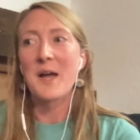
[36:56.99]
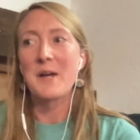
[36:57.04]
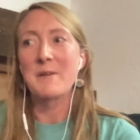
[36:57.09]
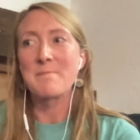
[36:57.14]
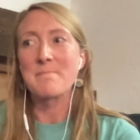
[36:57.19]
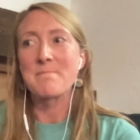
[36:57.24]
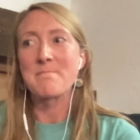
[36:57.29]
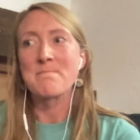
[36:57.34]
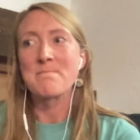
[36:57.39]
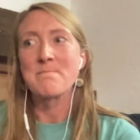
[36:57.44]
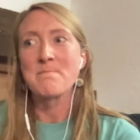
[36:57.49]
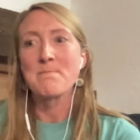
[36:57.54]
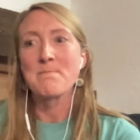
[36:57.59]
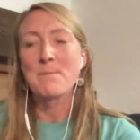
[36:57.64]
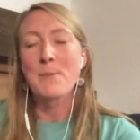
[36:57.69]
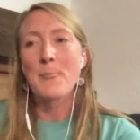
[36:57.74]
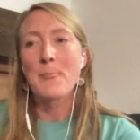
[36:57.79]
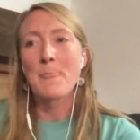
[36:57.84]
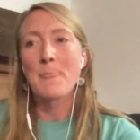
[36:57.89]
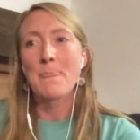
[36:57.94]

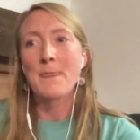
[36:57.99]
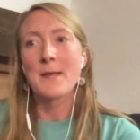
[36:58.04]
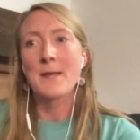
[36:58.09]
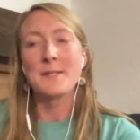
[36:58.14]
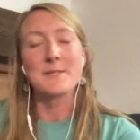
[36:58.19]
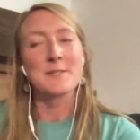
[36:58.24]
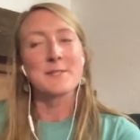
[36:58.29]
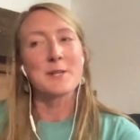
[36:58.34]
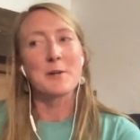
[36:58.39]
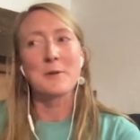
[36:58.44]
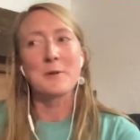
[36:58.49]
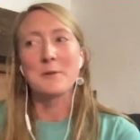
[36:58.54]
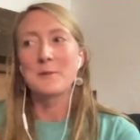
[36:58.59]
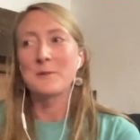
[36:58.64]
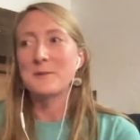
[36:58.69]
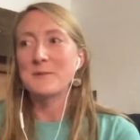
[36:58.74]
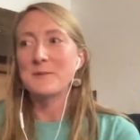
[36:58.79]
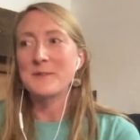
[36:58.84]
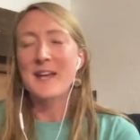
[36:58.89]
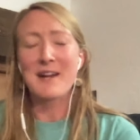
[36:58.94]
And
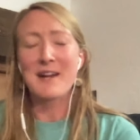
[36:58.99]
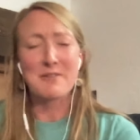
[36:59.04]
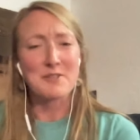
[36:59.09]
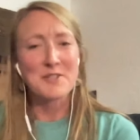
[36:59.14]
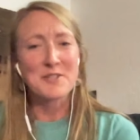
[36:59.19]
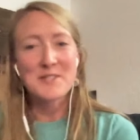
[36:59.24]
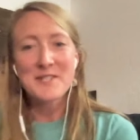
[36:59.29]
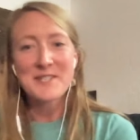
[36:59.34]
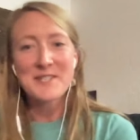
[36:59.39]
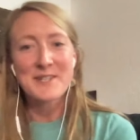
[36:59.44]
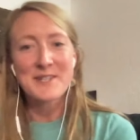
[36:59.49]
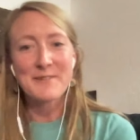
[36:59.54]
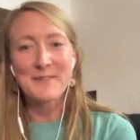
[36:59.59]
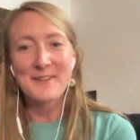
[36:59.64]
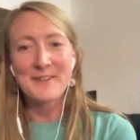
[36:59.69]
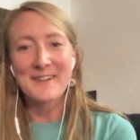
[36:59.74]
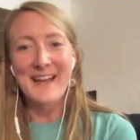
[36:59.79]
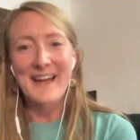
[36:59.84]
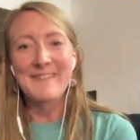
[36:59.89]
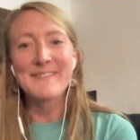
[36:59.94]
so, yeah, it was just a
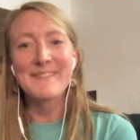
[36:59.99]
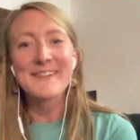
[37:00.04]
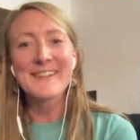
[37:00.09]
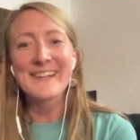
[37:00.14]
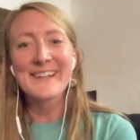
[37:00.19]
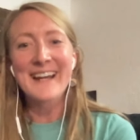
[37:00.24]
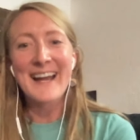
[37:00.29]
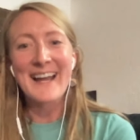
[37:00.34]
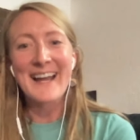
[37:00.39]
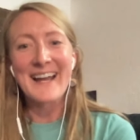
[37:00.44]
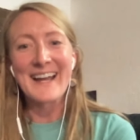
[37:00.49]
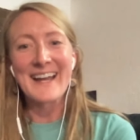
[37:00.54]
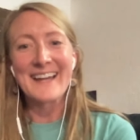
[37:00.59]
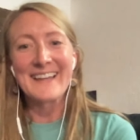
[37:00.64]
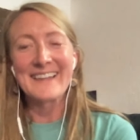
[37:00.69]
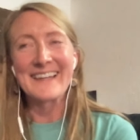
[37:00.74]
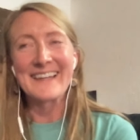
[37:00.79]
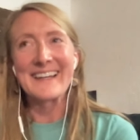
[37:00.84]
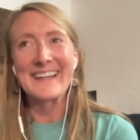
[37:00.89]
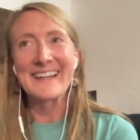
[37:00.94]
different, I feel like
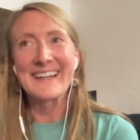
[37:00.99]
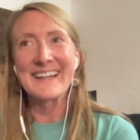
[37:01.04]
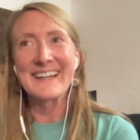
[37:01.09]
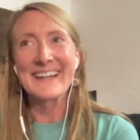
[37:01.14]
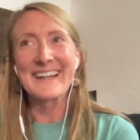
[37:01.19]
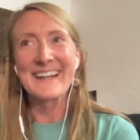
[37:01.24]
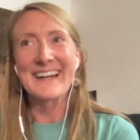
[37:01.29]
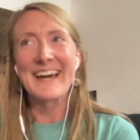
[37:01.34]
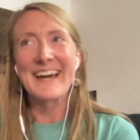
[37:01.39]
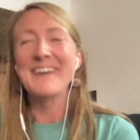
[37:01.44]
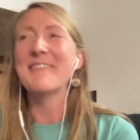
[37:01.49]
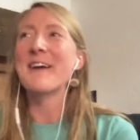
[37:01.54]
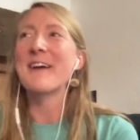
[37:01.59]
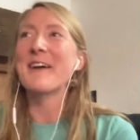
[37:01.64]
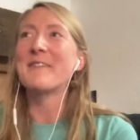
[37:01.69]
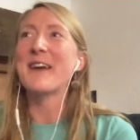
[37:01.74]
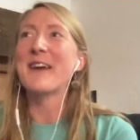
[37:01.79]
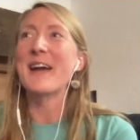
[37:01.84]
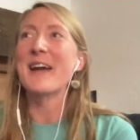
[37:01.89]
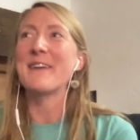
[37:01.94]

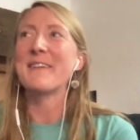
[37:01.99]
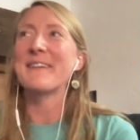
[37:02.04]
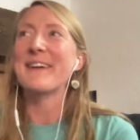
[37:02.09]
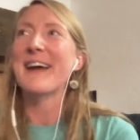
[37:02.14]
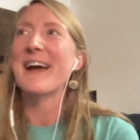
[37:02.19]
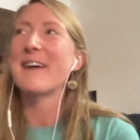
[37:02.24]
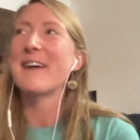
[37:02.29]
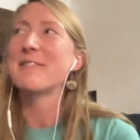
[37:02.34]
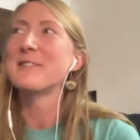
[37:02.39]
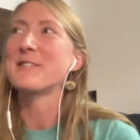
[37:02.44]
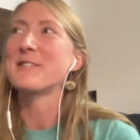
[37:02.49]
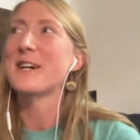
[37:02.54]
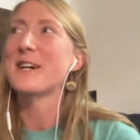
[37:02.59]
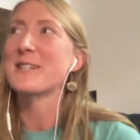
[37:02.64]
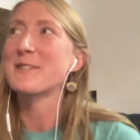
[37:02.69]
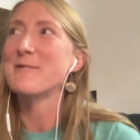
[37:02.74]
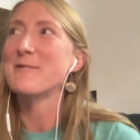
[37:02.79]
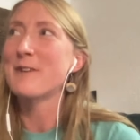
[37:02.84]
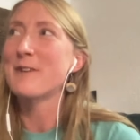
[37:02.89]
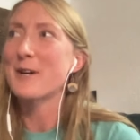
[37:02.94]
I haven't
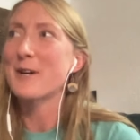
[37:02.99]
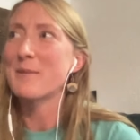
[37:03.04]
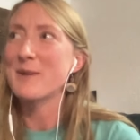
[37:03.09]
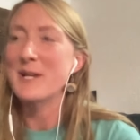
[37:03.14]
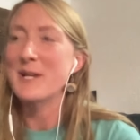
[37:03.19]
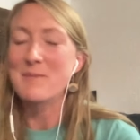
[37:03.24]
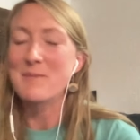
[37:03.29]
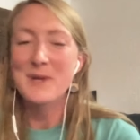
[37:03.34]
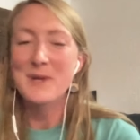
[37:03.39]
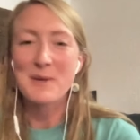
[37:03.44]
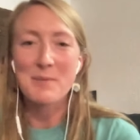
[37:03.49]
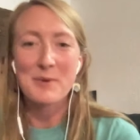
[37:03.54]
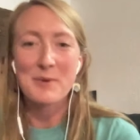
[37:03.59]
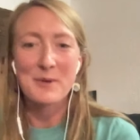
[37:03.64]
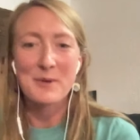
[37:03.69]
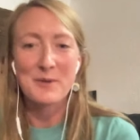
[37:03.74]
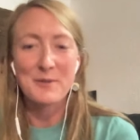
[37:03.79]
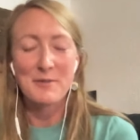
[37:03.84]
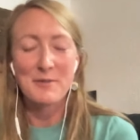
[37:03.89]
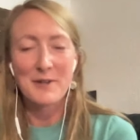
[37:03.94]
talked to very many
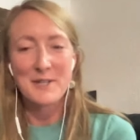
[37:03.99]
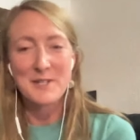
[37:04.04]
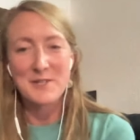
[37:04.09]
people who